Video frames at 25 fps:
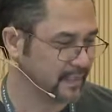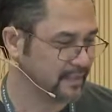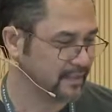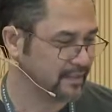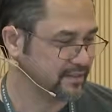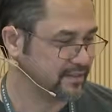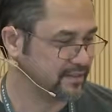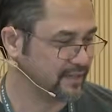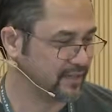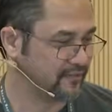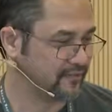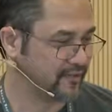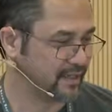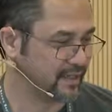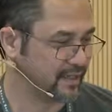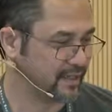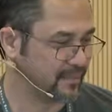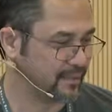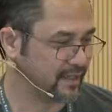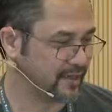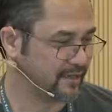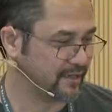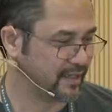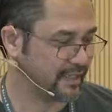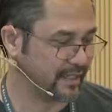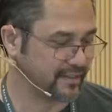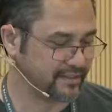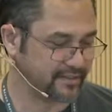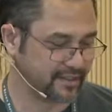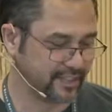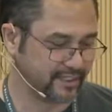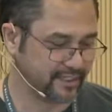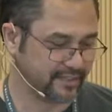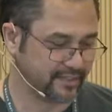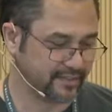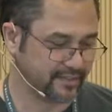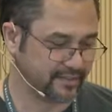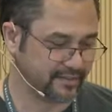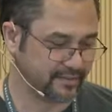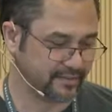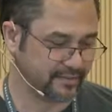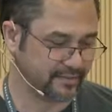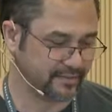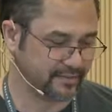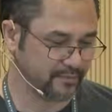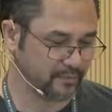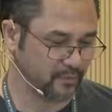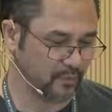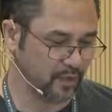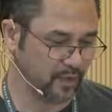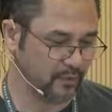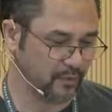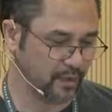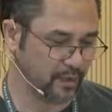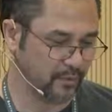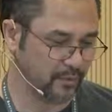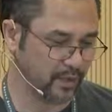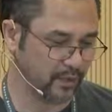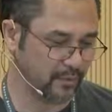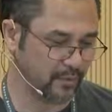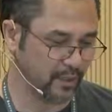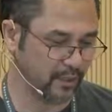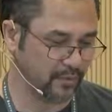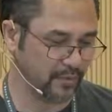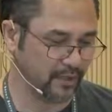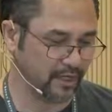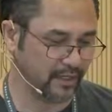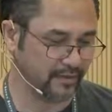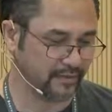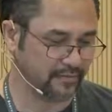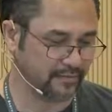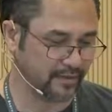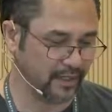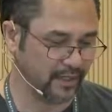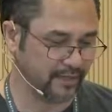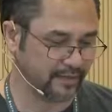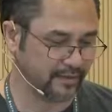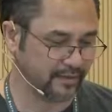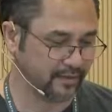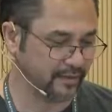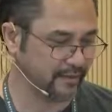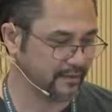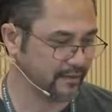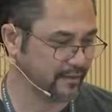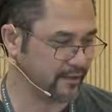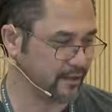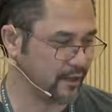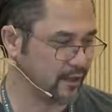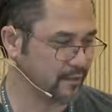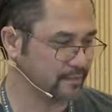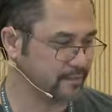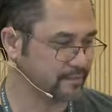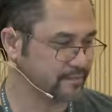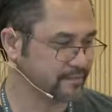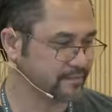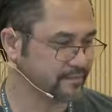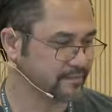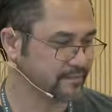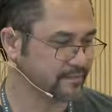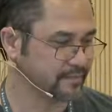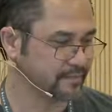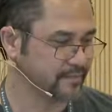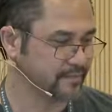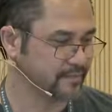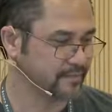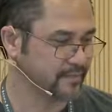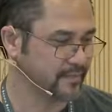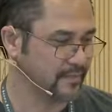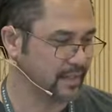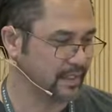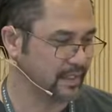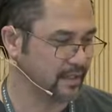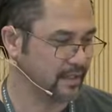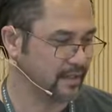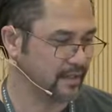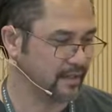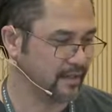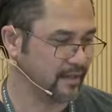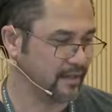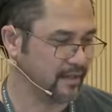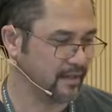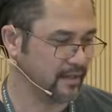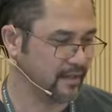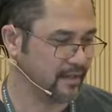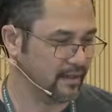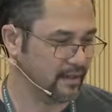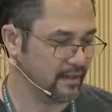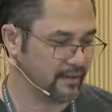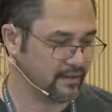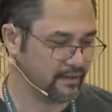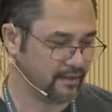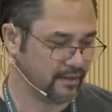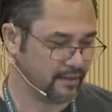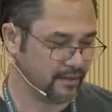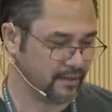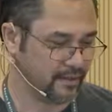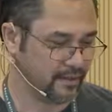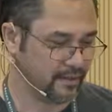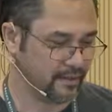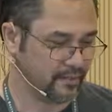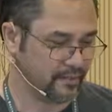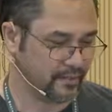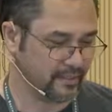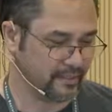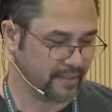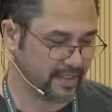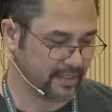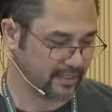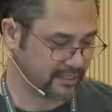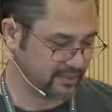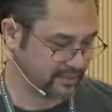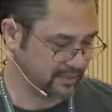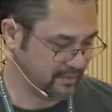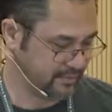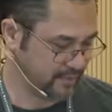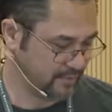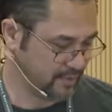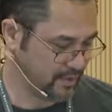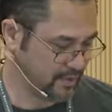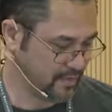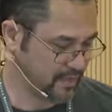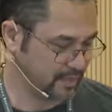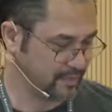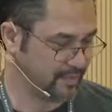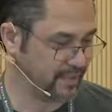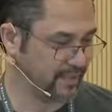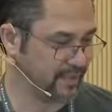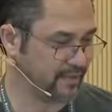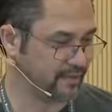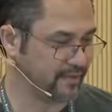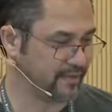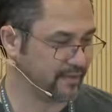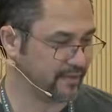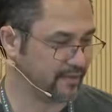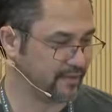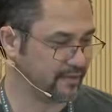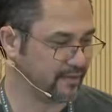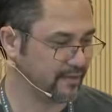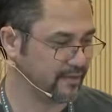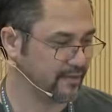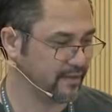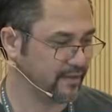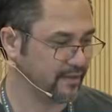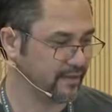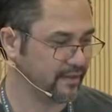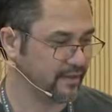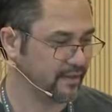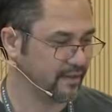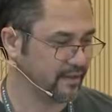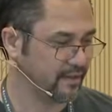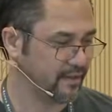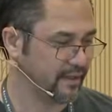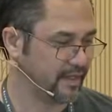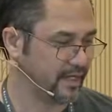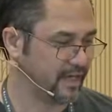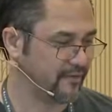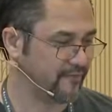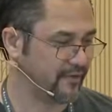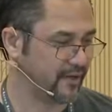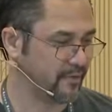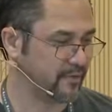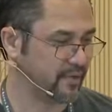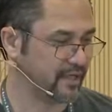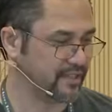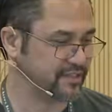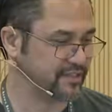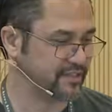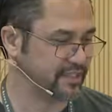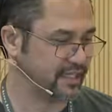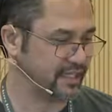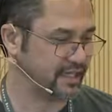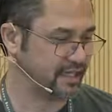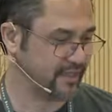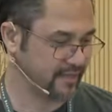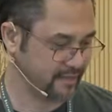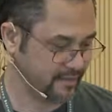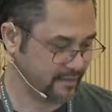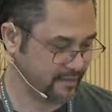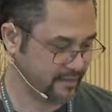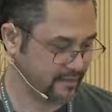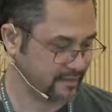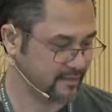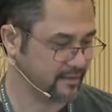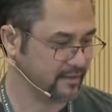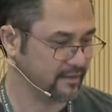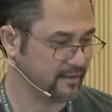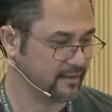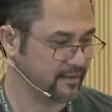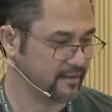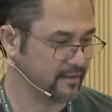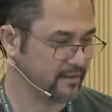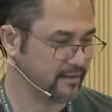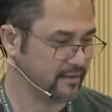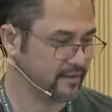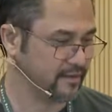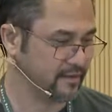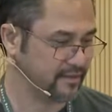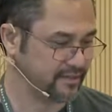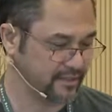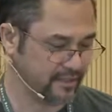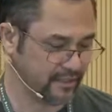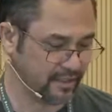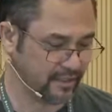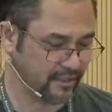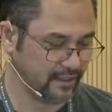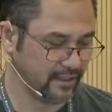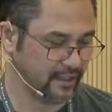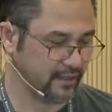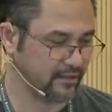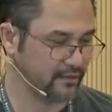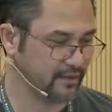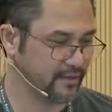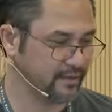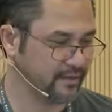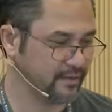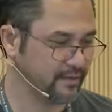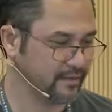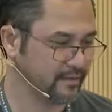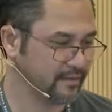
So if I come here now, say 11111, right? There they go. Let me make this a little bit bigger here. And if I want to say, let's send in 100.